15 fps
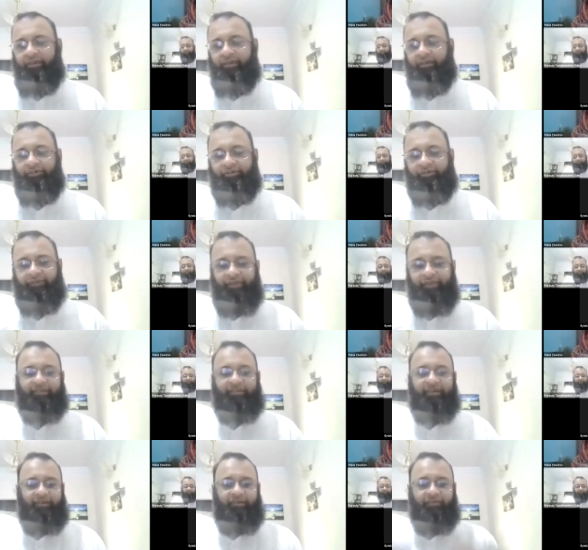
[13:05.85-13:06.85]
So the
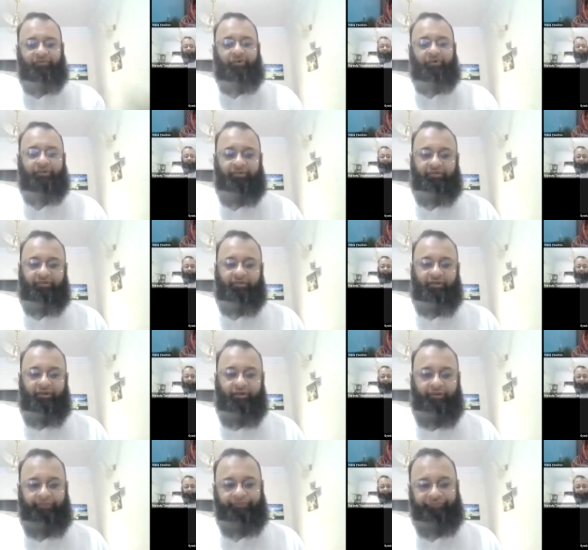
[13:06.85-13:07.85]
research is, of course,
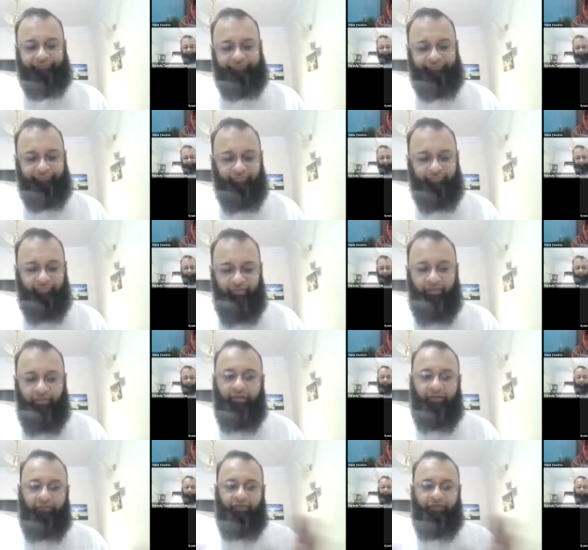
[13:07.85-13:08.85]

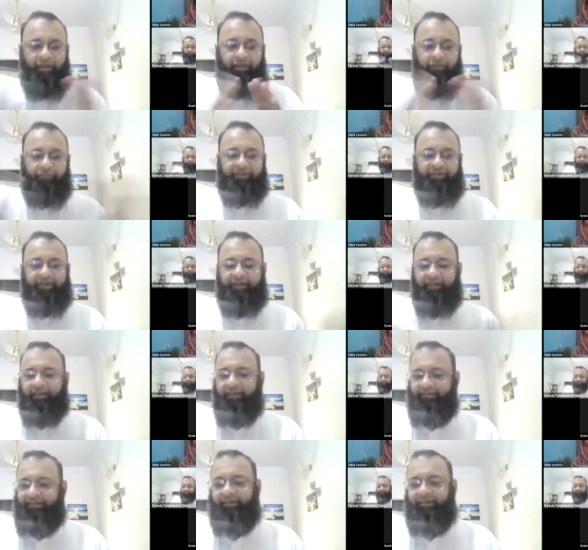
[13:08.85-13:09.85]
when you're presenting
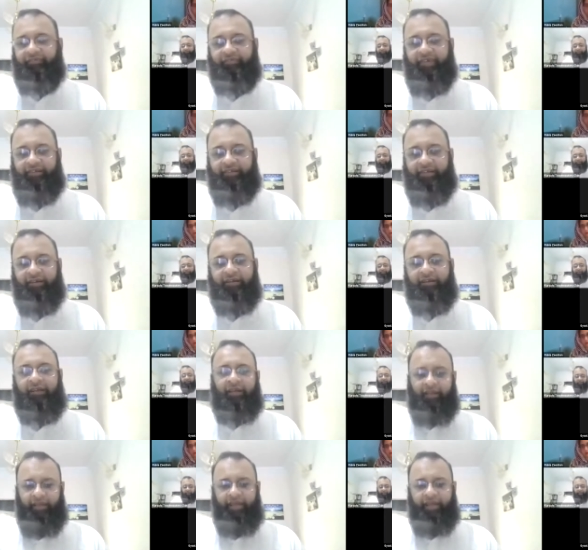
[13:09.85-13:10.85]
a set of data,
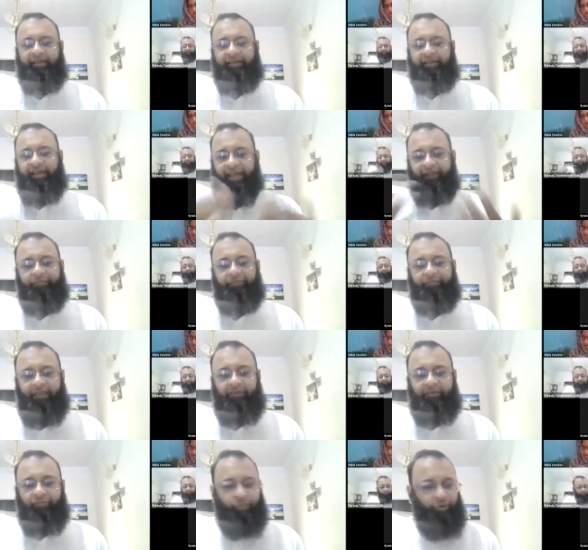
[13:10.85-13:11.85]
and it can
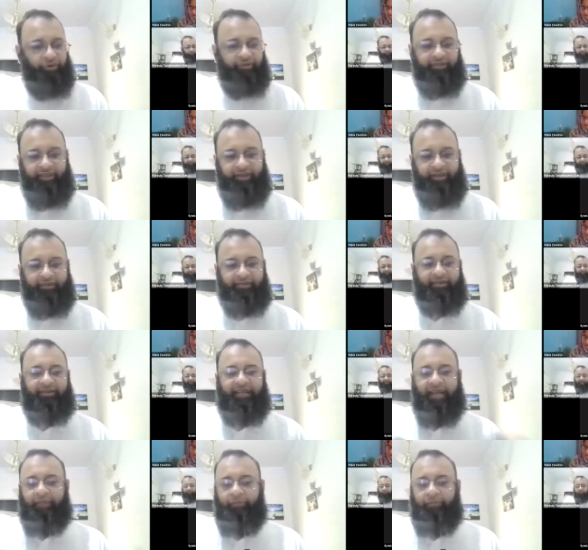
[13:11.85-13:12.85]
be more serious,
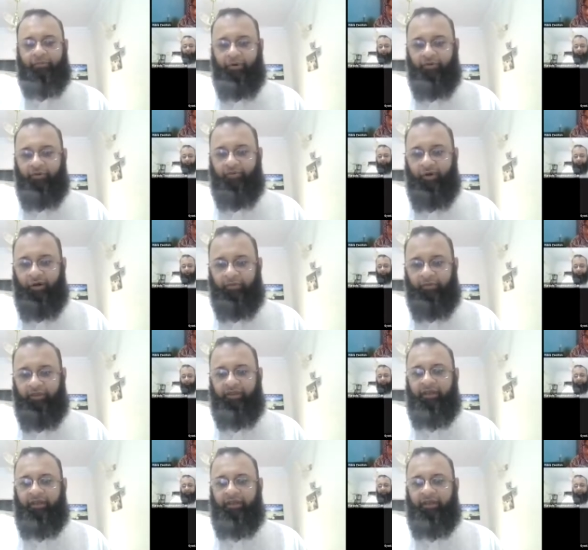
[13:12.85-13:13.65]
can be more formal,